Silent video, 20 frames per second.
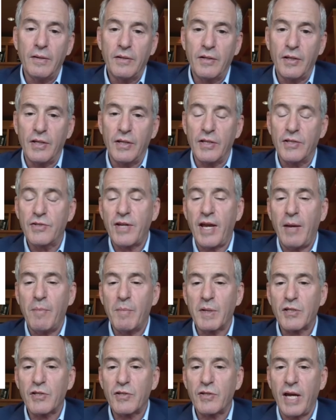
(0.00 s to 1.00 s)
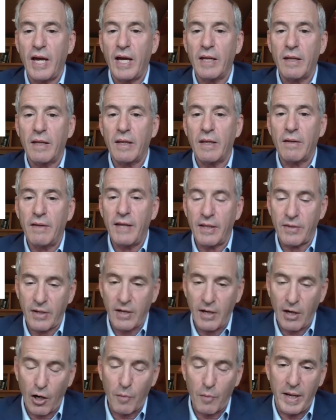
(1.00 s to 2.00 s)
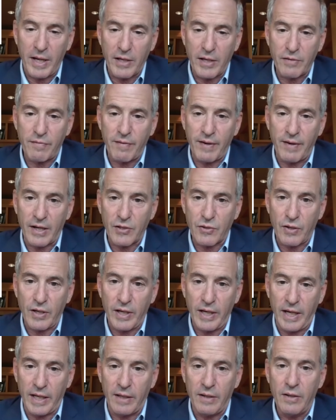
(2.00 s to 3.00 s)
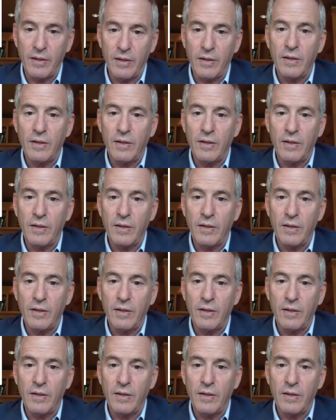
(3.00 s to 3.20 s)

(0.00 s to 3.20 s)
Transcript: to the same extent that the car manufacturer can.